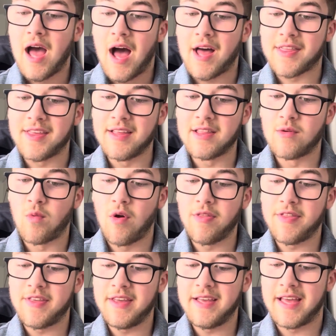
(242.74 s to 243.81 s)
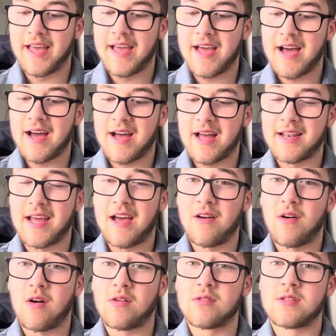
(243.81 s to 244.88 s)
I think the one thing here,
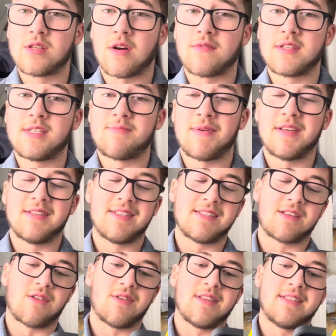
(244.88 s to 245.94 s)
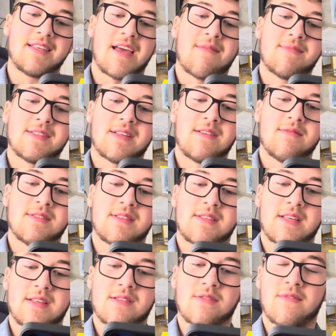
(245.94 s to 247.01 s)
now I was obviously speaking to this guy in the DMs, and he
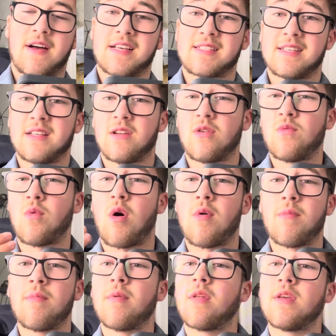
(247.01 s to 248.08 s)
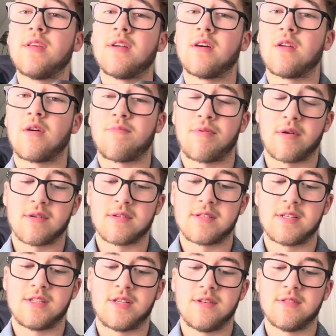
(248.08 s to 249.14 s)
was sort of asking like what, you know, like
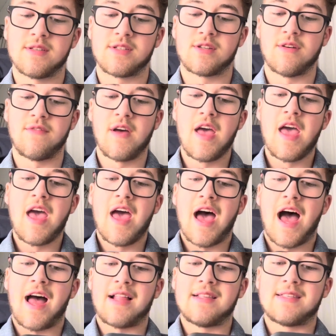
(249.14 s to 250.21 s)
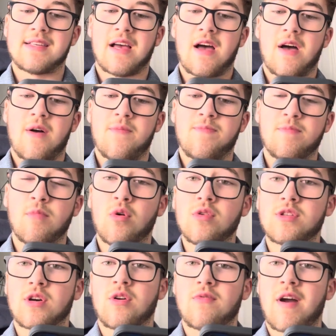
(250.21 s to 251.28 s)
products to choose and stuff, and more
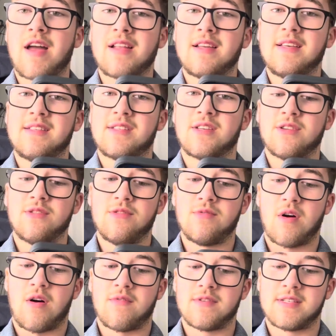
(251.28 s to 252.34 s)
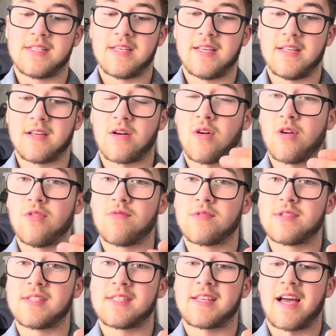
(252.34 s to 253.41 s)
directly to obviously the guy who
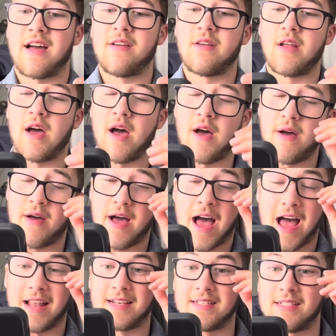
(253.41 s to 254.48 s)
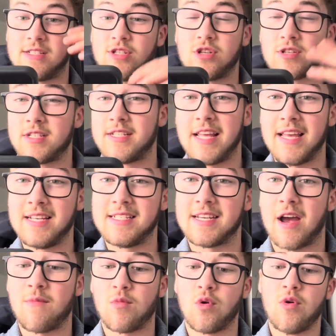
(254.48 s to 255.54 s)
runs this account, and just in
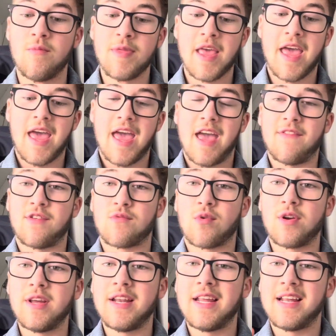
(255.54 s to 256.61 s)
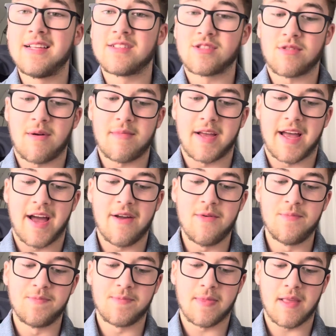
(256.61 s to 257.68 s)
general, if you're running an Instagram account,